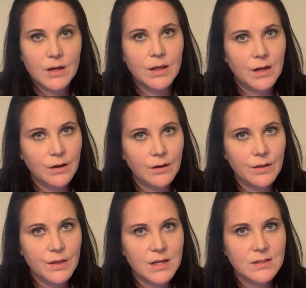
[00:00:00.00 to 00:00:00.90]
here are
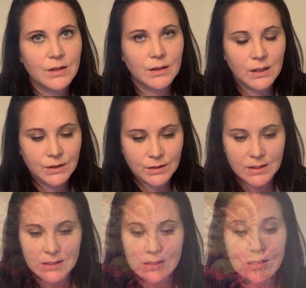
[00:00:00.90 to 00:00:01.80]
the things that are
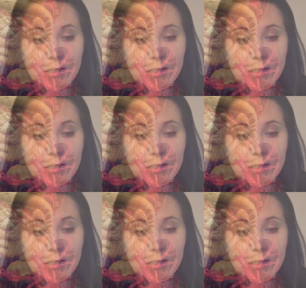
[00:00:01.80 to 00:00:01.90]
increased: